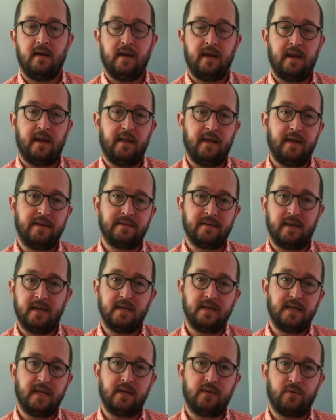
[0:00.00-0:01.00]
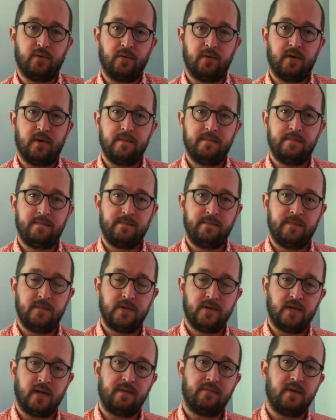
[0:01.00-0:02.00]
it lands on a D chord.
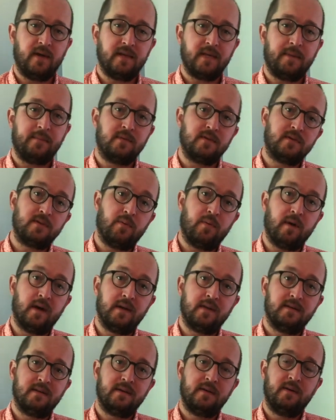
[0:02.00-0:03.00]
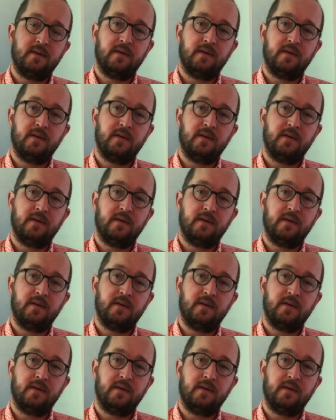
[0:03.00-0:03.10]
So that phrase happens twice.